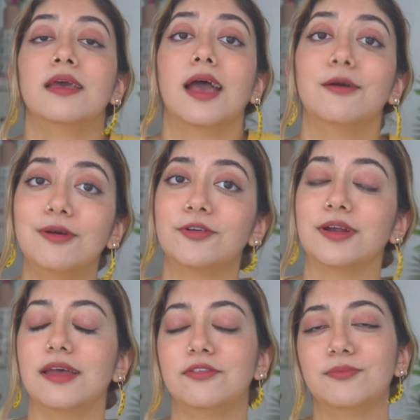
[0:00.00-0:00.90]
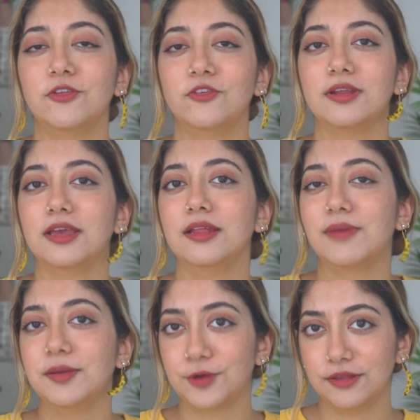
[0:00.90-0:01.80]
However, as mentioned in
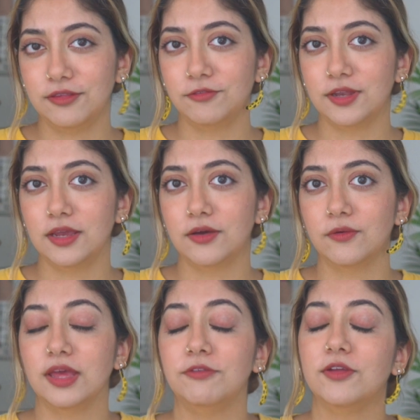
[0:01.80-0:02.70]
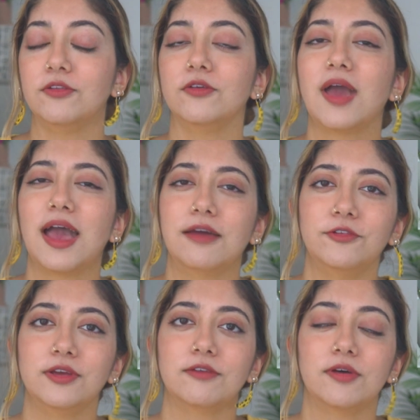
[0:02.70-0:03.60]
my pricing video, if you do have
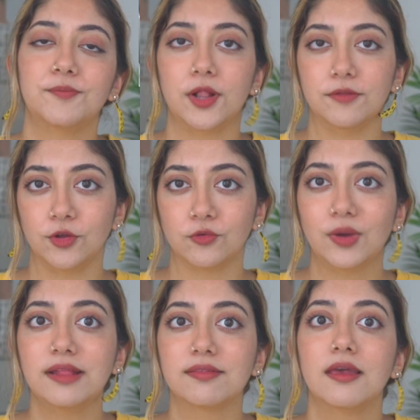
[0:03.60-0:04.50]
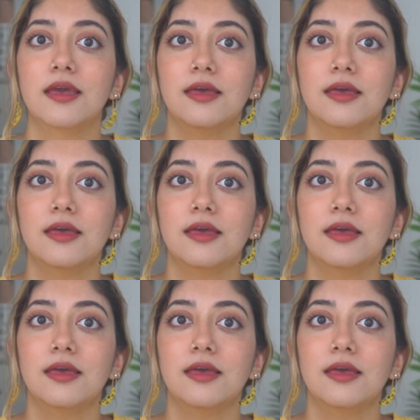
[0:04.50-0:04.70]
to give up all of your rights,